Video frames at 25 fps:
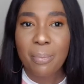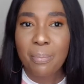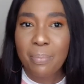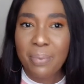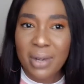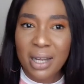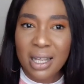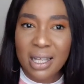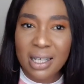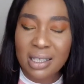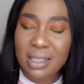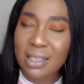
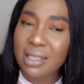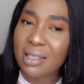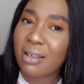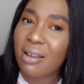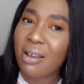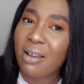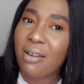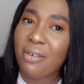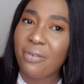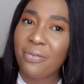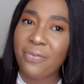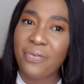please,
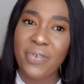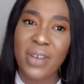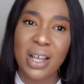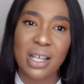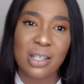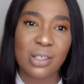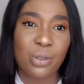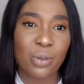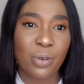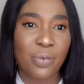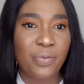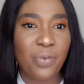
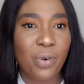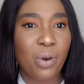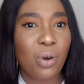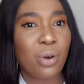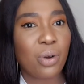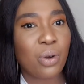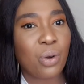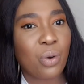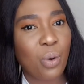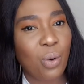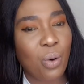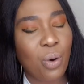first of
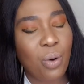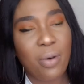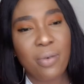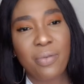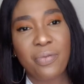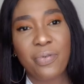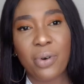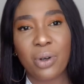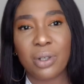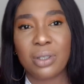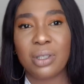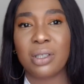all, go
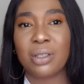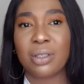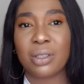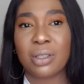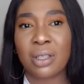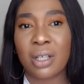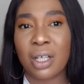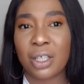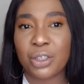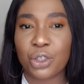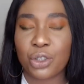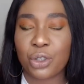for the
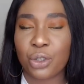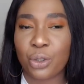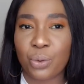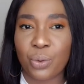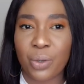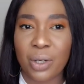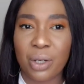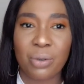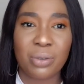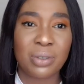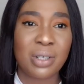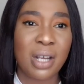
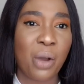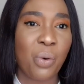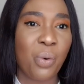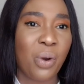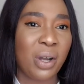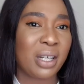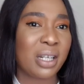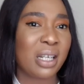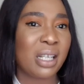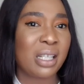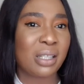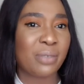Naturalle. That
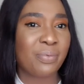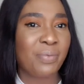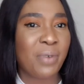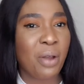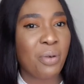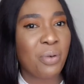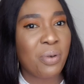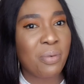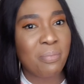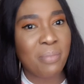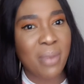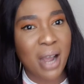one is
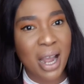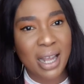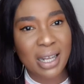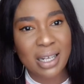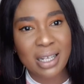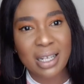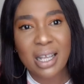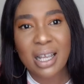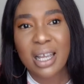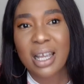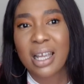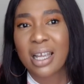very
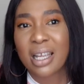mild.